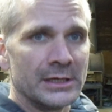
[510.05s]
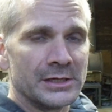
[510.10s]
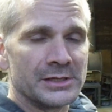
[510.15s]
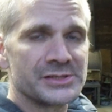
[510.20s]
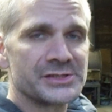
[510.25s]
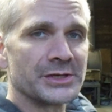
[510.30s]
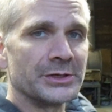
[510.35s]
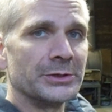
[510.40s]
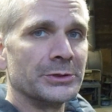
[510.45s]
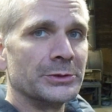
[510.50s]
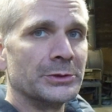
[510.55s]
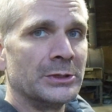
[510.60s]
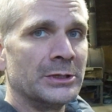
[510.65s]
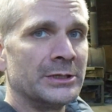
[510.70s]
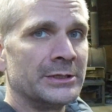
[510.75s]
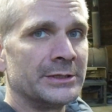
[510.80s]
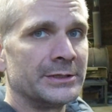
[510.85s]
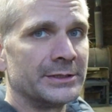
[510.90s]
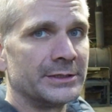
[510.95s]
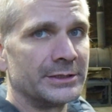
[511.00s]
So
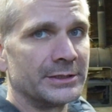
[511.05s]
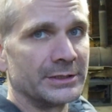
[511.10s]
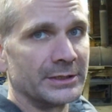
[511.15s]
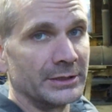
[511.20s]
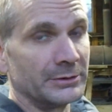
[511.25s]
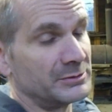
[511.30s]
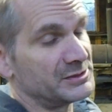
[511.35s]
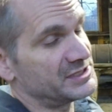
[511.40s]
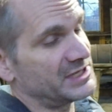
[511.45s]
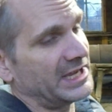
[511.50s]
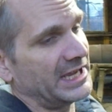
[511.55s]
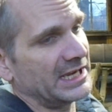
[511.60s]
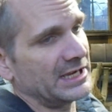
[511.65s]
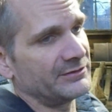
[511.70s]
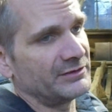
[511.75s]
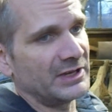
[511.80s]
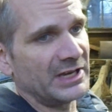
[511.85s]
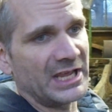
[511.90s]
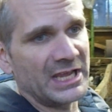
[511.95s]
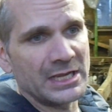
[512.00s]
it was a heck
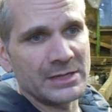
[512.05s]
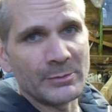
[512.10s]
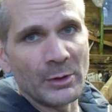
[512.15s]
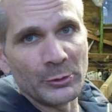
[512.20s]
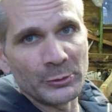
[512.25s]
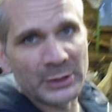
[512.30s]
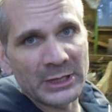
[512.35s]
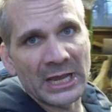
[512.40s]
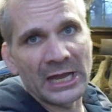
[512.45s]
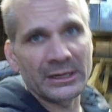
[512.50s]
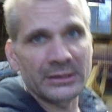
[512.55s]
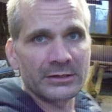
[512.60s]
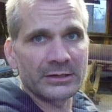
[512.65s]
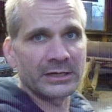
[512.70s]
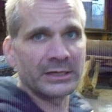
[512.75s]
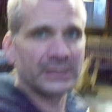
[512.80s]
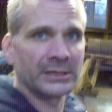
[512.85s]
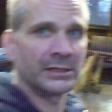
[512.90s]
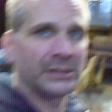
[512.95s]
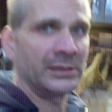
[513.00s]
of a day, but we got her
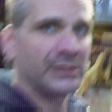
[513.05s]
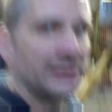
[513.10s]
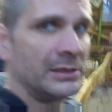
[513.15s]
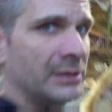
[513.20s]
done.